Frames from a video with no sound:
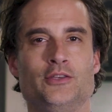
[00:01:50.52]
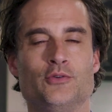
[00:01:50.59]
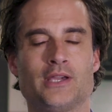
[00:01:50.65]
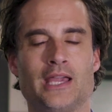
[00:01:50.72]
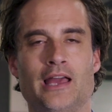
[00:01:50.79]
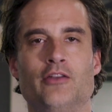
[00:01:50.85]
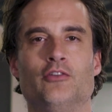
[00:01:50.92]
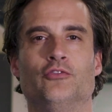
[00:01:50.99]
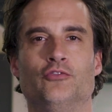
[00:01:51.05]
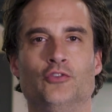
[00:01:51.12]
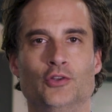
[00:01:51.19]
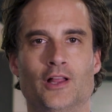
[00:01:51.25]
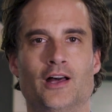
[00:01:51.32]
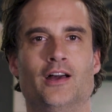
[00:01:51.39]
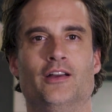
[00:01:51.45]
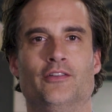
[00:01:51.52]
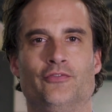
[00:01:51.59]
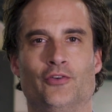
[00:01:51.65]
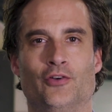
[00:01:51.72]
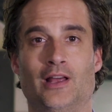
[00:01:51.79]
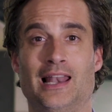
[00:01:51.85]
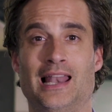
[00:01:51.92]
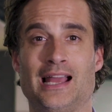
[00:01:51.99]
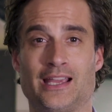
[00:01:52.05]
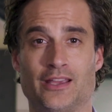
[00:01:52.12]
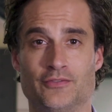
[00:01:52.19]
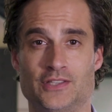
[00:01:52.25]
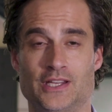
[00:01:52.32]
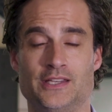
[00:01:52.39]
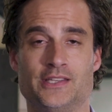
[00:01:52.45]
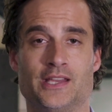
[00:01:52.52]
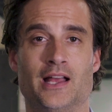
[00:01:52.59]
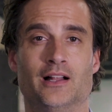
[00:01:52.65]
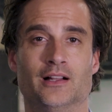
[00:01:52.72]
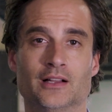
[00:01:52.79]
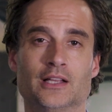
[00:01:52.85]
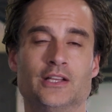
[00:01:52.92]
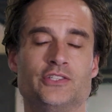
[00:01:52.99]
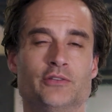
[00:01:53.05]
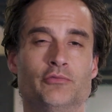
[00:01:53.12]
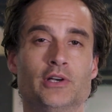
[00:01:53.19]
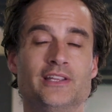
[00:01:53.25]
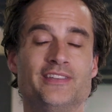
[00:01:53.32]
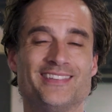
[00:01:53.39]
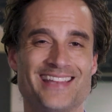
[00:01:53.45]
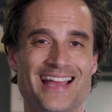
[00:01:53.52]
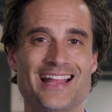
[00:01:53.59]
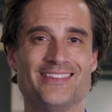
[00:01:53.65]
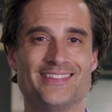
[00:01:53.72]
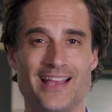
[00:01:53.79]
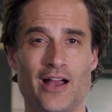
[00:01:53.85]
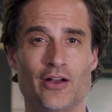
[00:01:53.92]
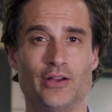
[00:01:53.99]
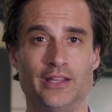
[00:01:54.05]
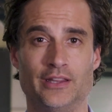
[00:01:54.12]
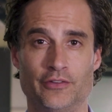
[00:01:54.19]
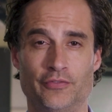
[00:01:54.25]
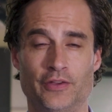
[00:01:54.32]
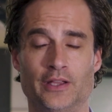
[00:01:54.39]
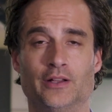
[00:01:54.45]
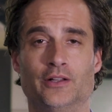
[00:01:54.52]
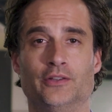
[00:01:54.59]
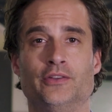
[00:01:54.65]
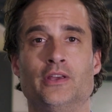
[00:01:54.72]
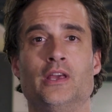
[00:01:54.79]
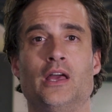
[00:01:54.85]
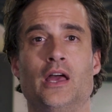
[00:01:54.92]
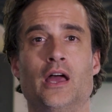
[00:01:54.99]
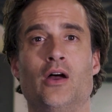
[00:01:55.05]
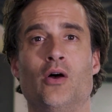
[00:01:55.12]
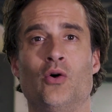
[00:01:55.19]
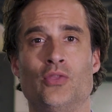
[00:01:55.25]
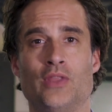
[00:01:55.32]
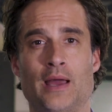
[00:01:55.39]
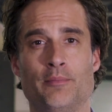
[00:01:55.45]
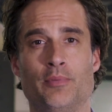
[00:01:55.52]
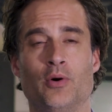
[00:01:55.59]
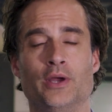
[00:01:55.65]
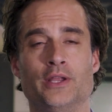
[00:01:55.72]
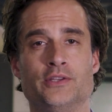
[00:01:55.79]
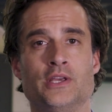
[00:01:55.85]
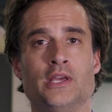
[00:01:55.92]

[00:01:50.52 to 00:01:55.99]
you cannot fault her for a lack of detail. She really stands out in the field on that point.